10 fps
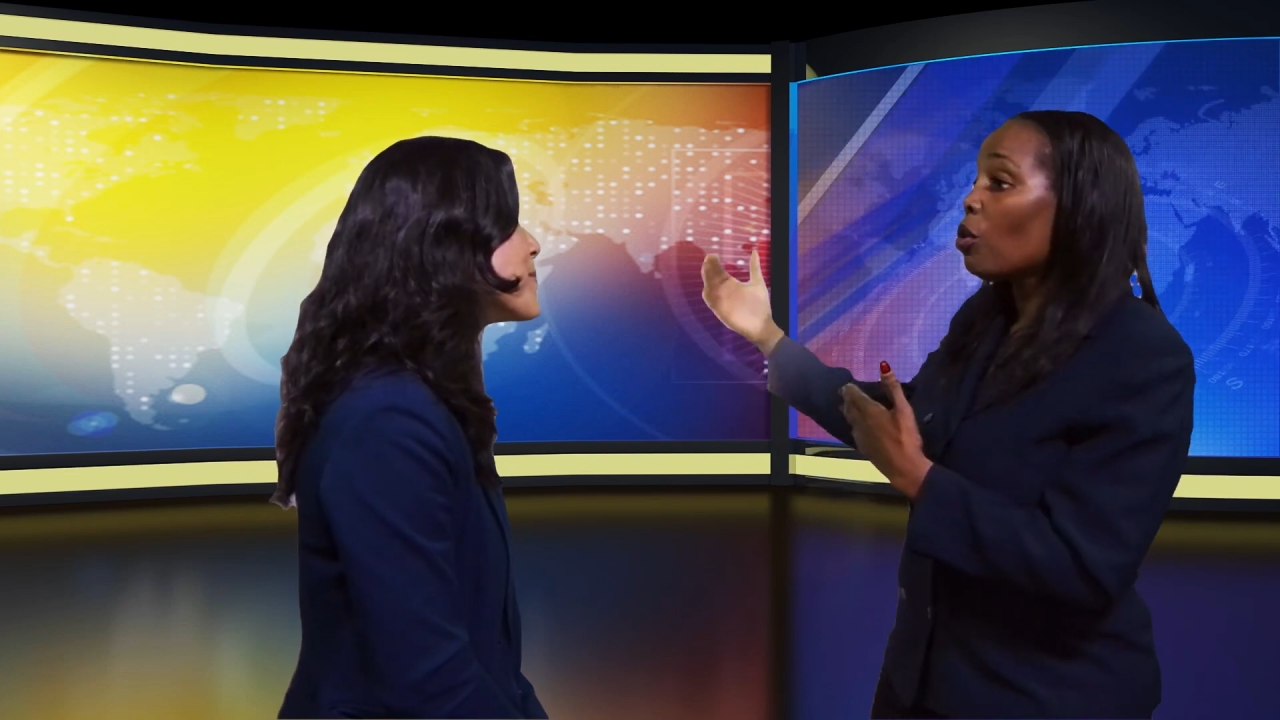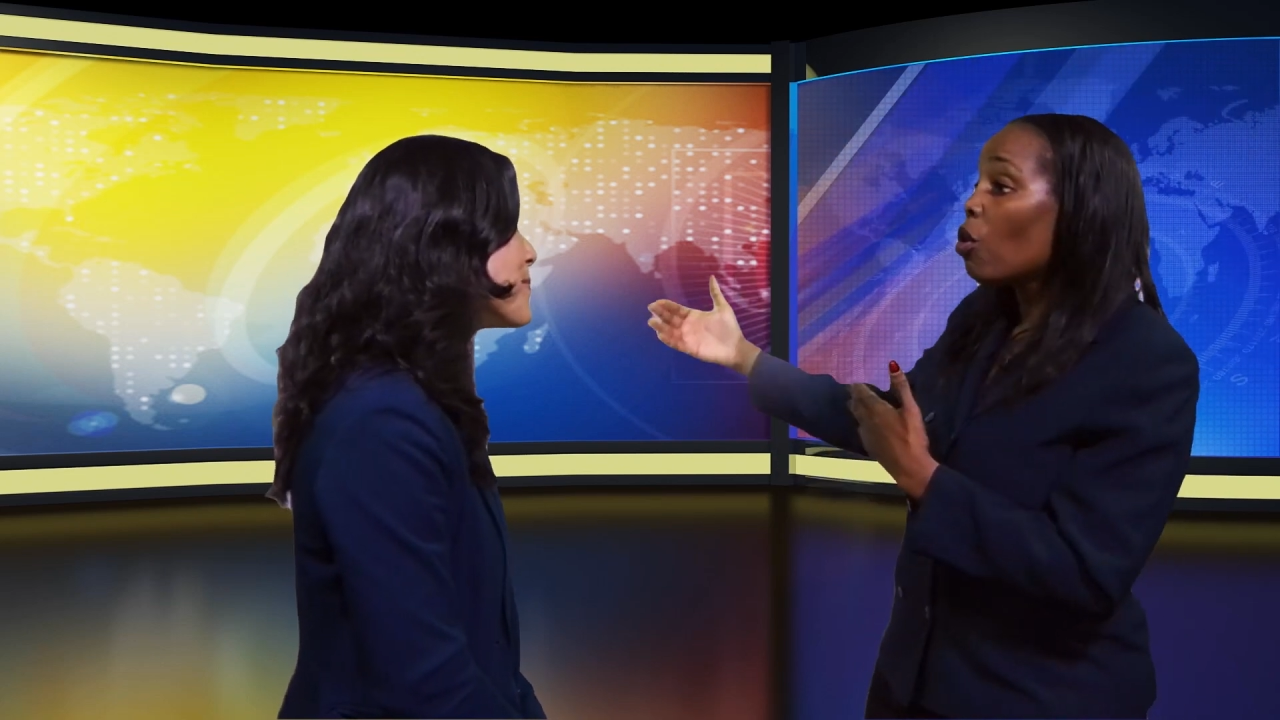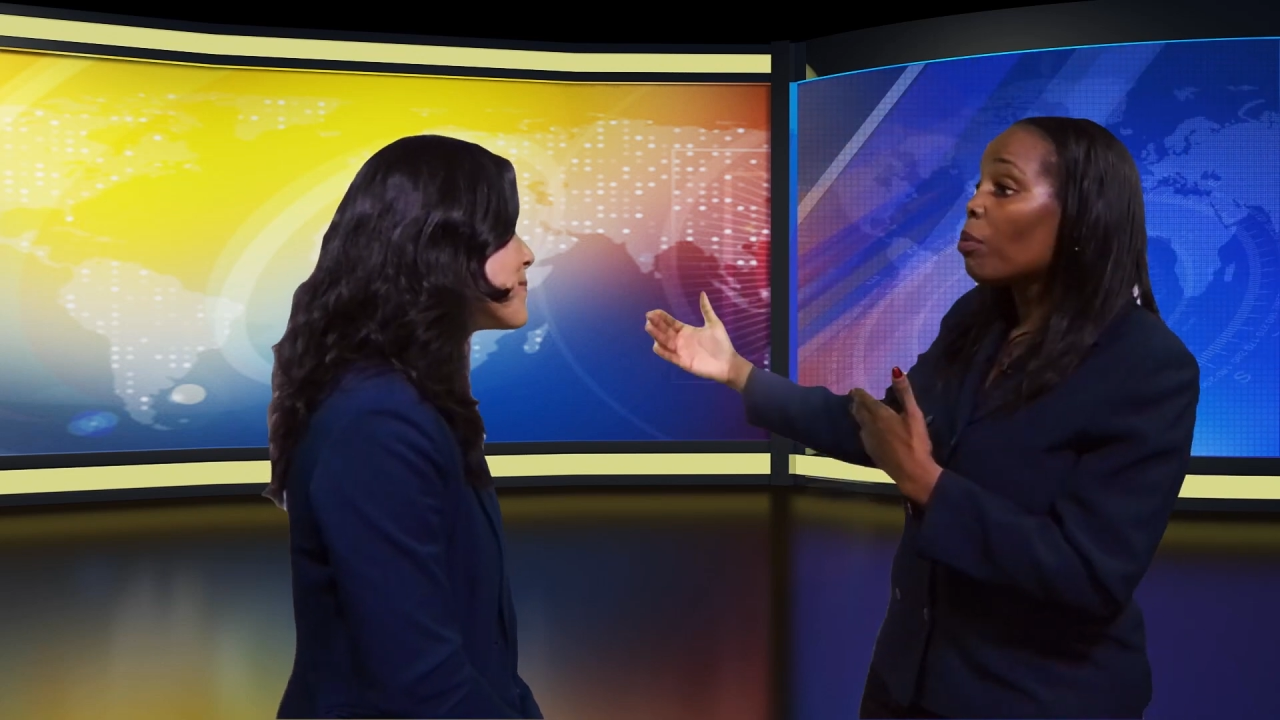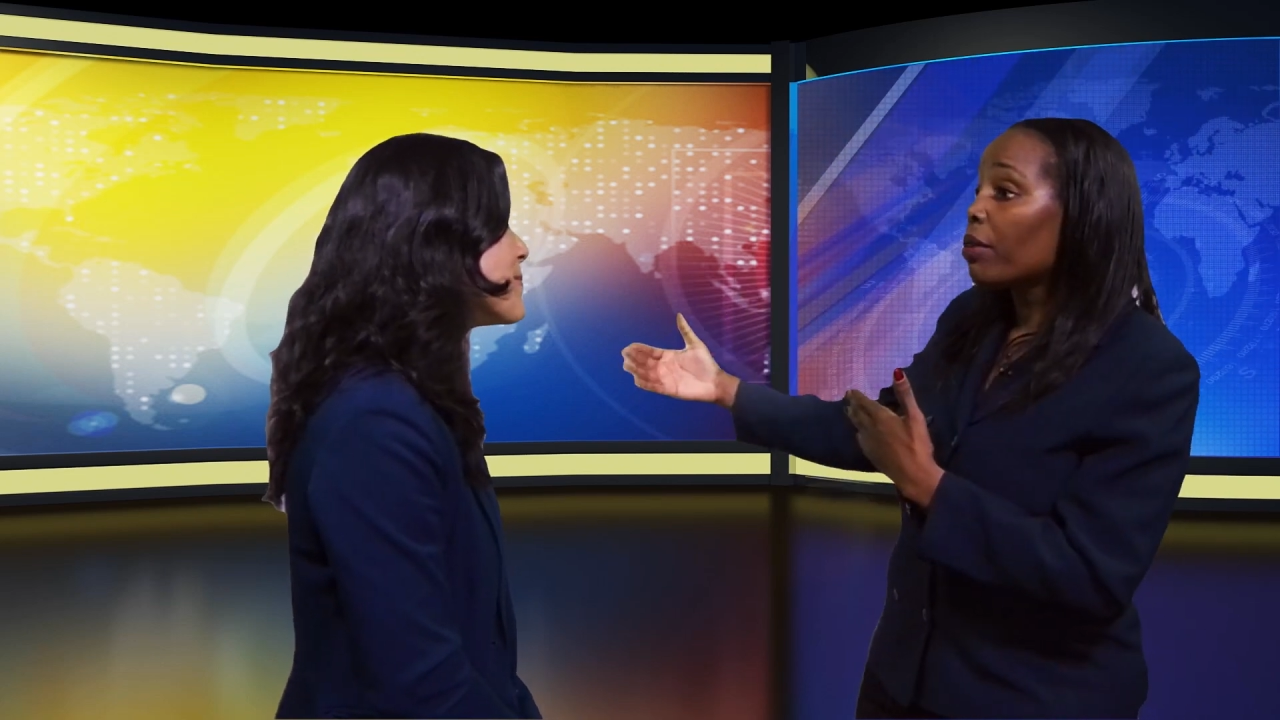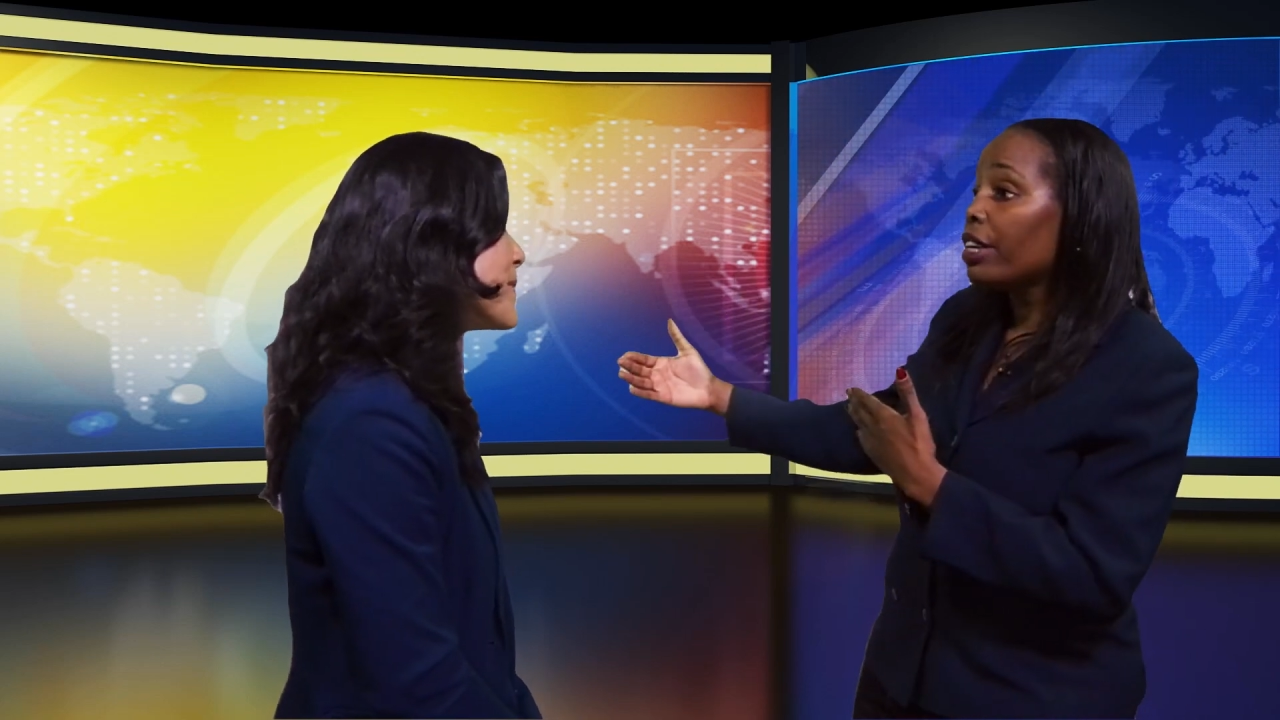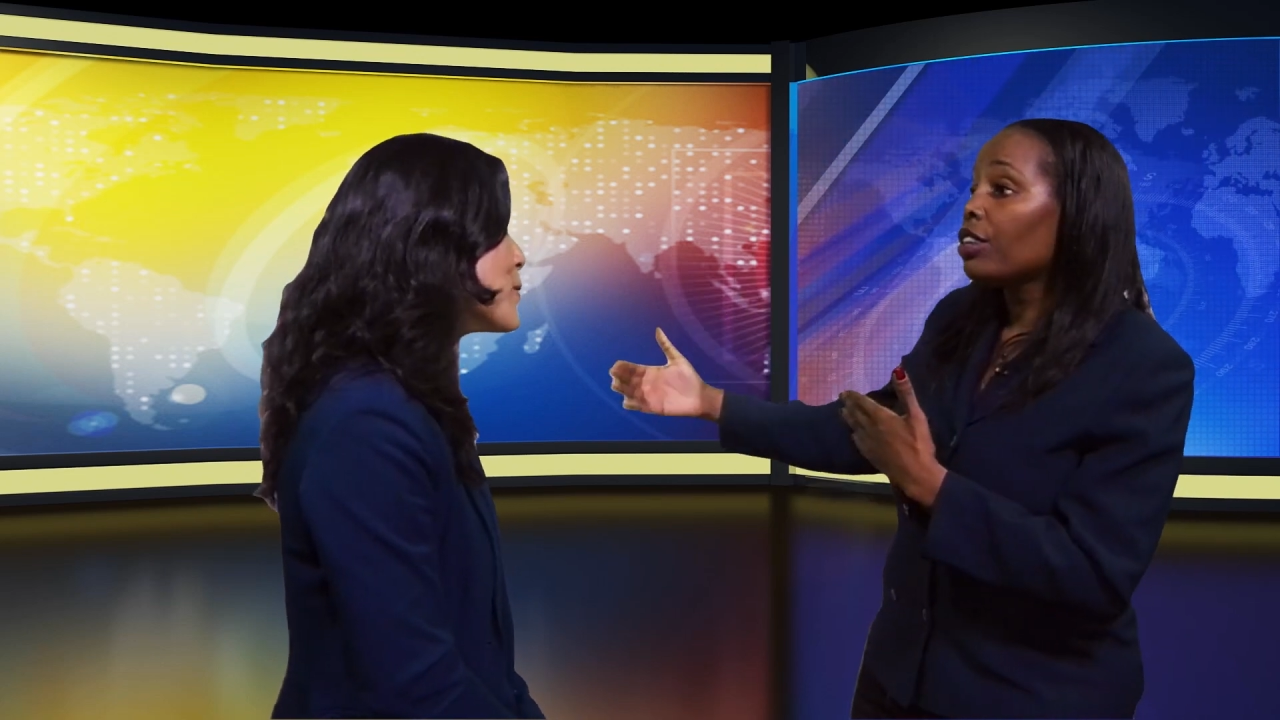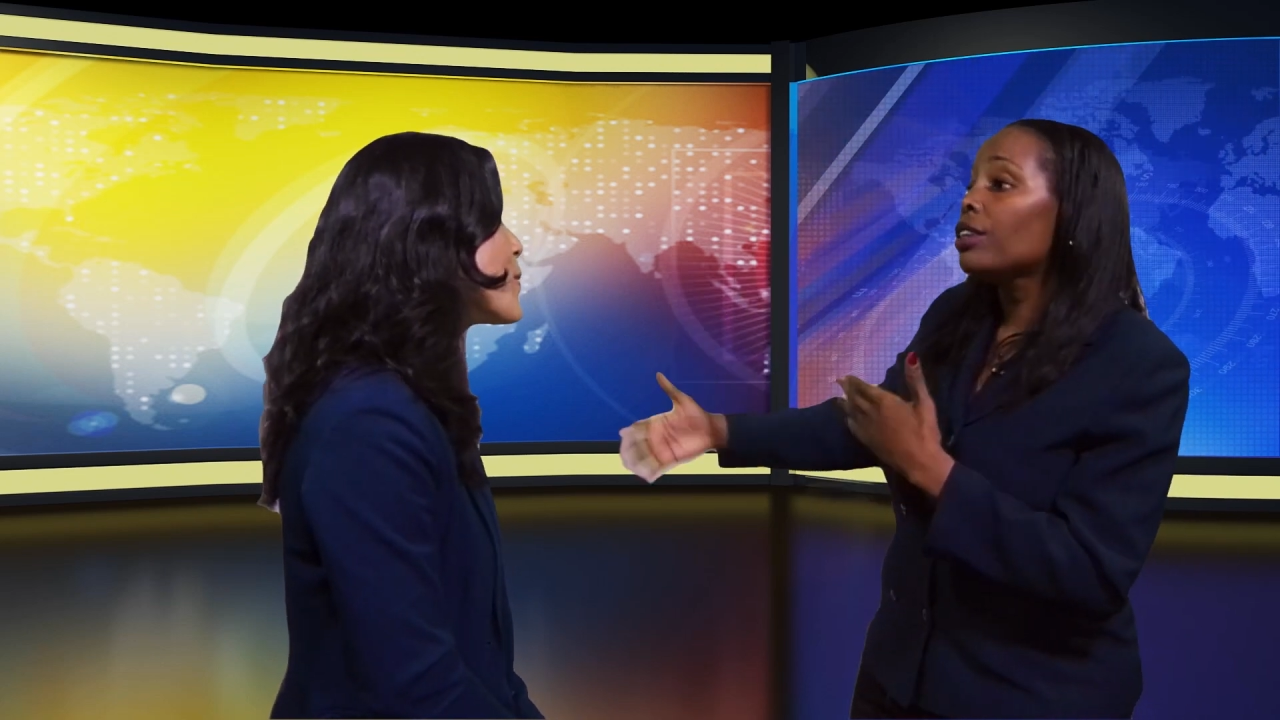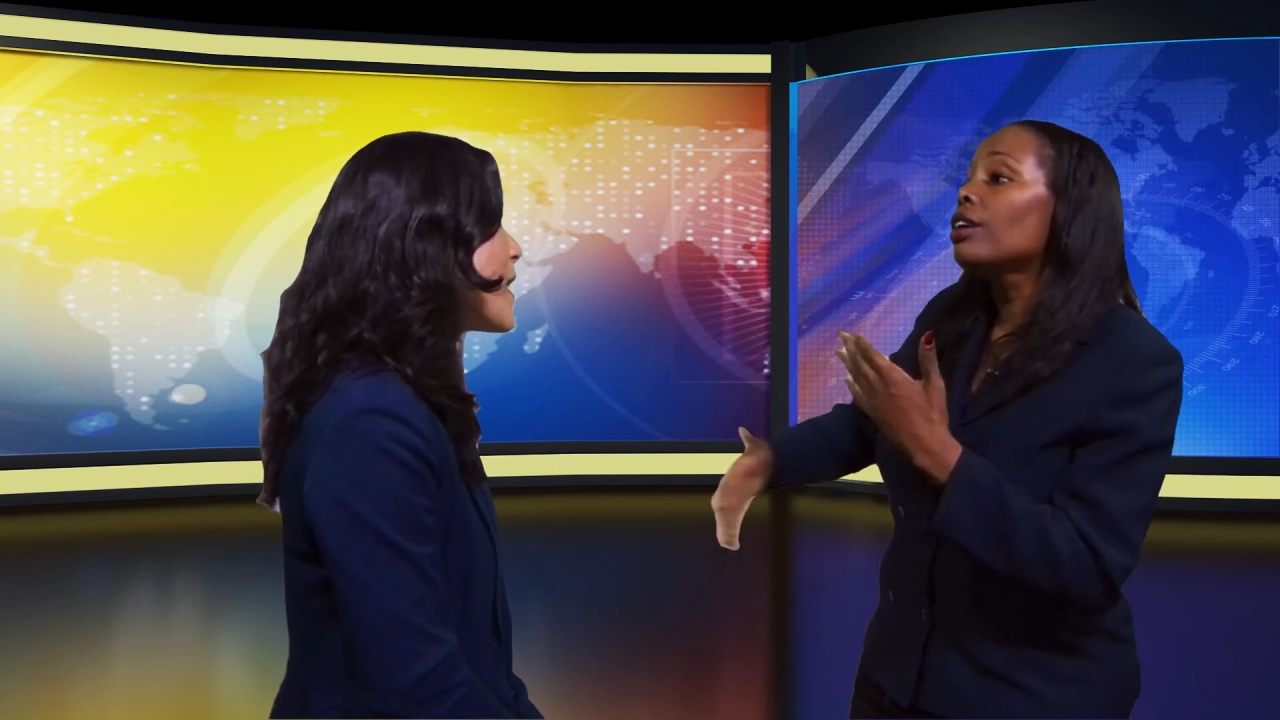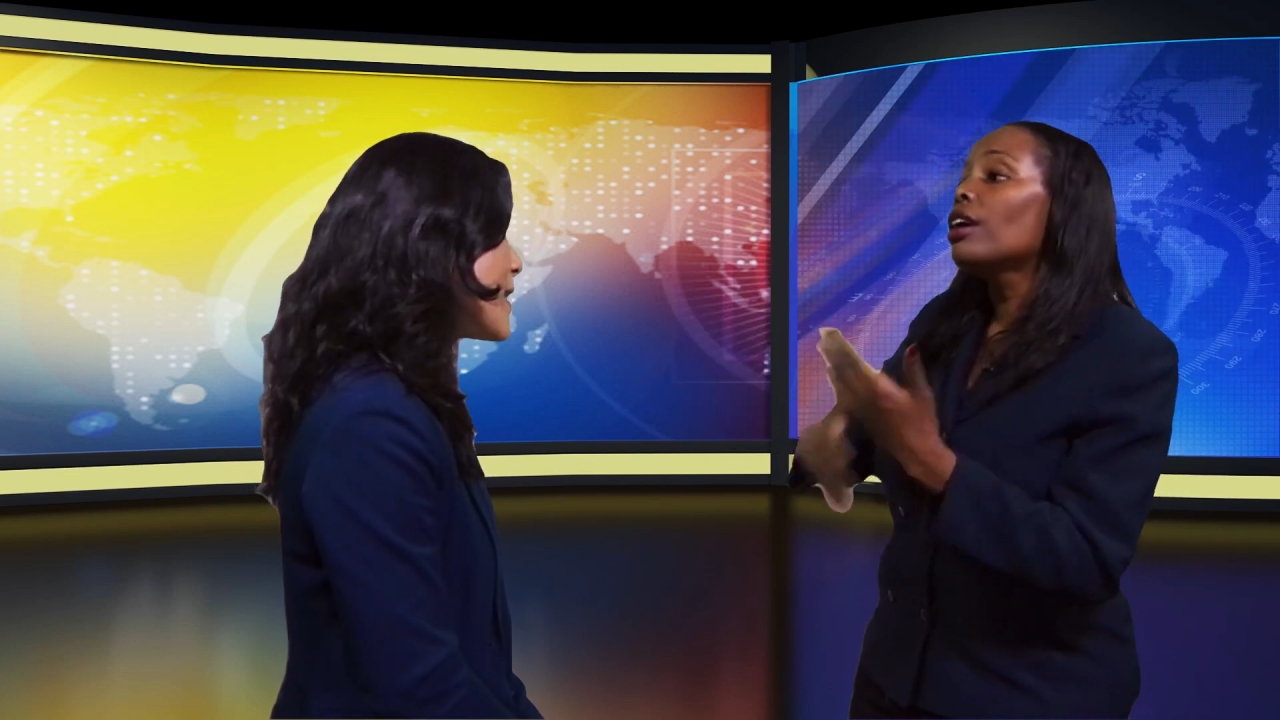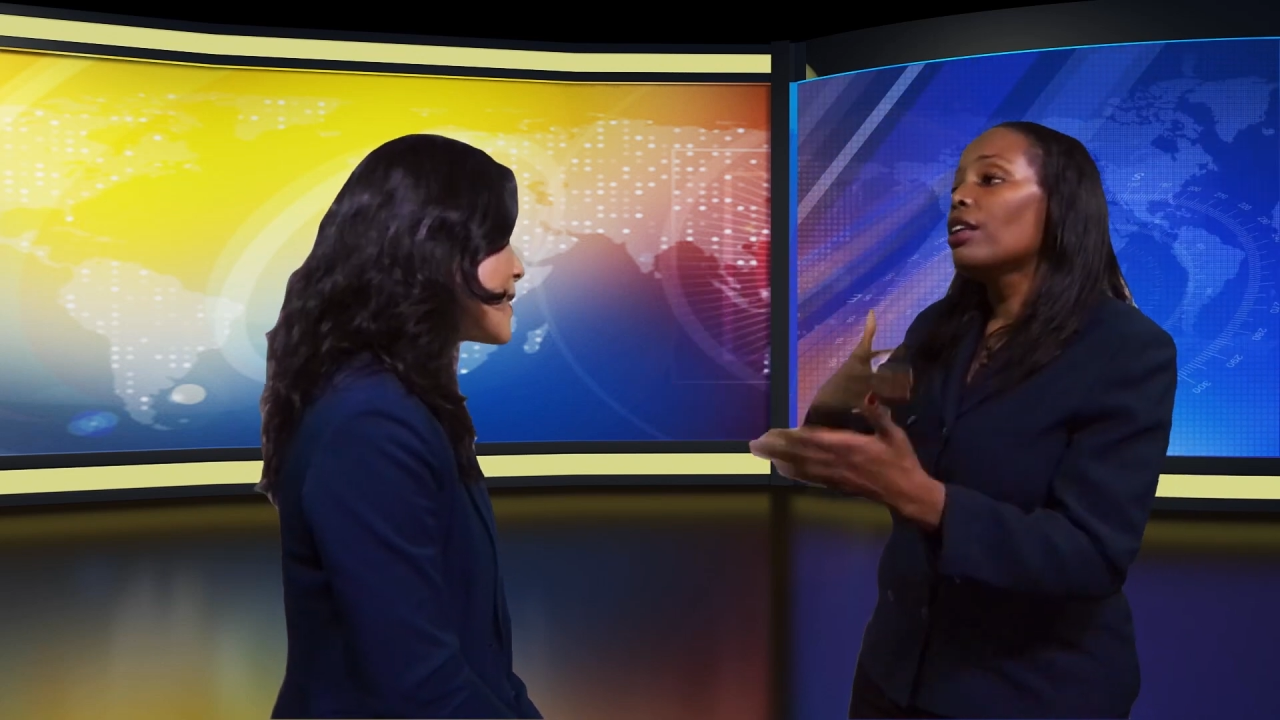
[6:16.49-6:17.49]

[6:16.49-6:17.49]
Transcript: corporation